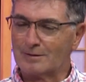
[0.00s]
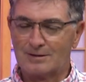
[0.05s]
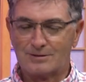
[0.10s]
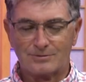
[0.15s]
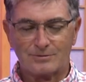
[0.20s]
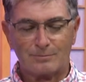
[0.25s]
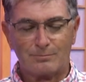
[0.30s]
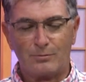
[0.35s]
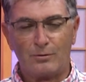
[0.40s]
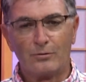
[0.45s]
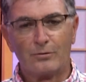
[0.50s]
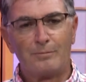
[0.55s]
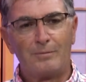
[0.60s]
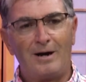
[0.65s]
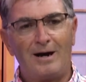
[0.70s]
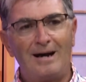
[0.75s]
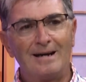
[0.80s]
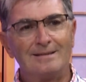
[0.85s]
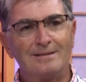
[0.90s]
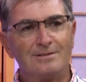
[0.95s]
because they're both
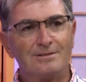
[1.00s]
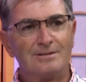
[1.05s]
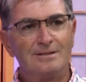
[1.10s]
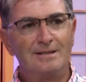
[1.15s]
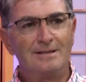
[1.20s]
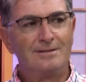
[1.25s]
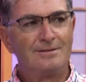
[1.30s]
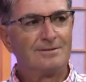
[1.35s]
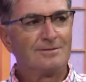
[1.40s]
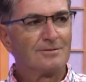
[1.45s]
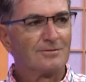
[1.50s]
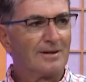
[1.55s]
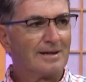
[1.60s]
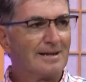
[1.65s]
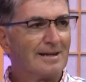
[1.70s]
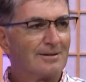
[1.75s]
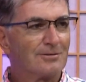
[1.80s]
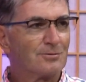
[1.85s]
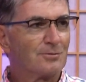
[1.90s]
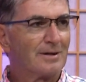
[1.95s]
behind the scenes right
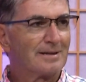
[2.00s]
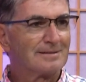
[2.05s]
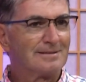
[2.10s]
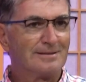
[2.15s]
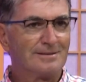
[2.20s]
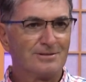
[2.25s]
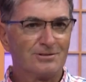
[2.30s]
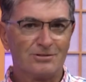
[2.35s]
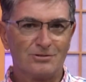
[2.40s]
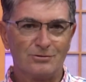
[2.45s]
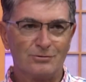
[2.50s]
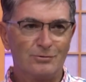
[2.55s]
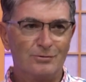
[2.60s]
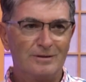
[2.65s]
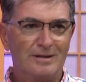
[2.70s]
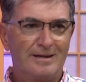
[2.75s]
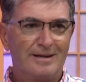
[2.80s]
now directing this shoot.